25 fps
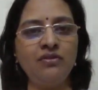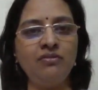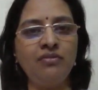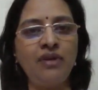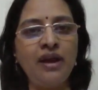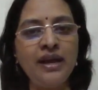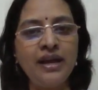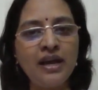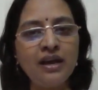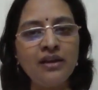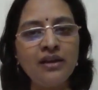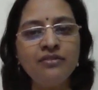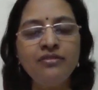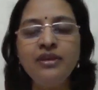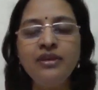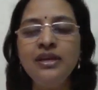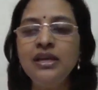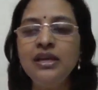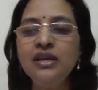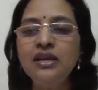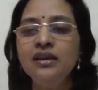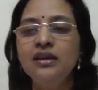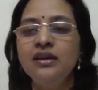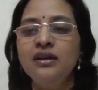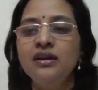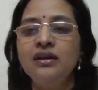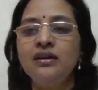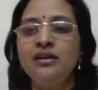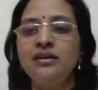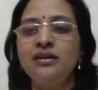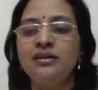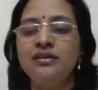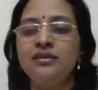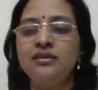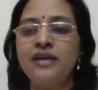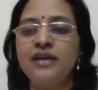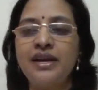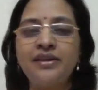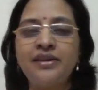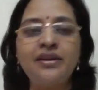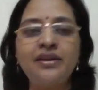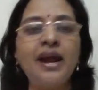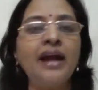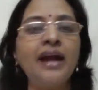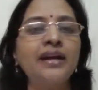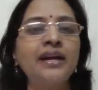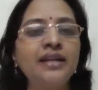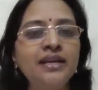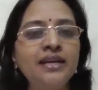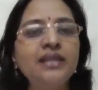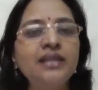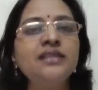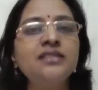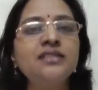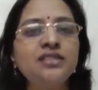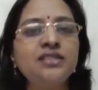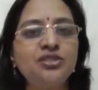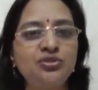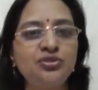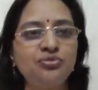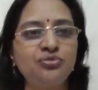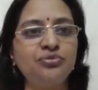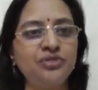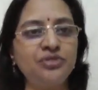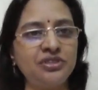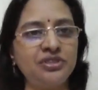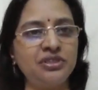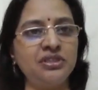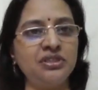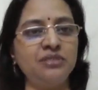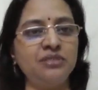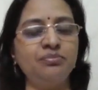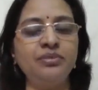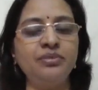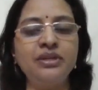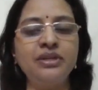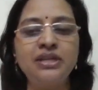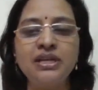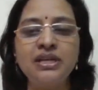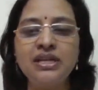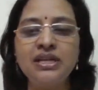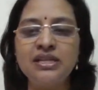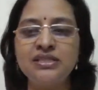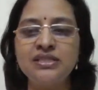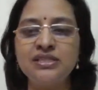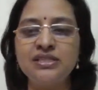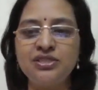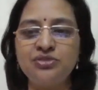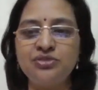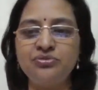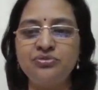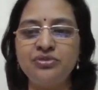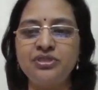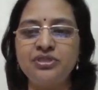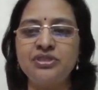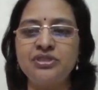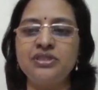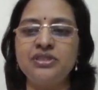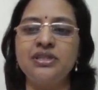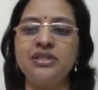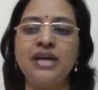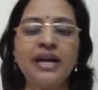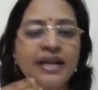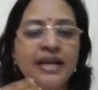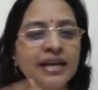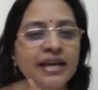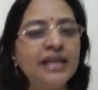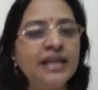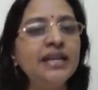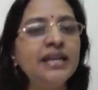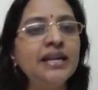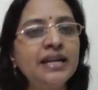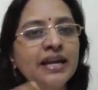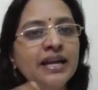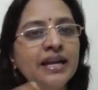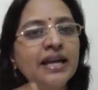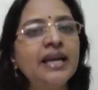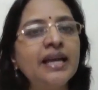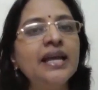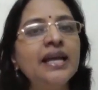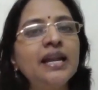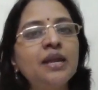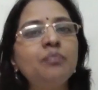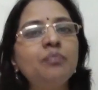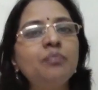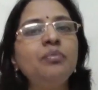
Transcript: Why are we attracting a particular situation again and again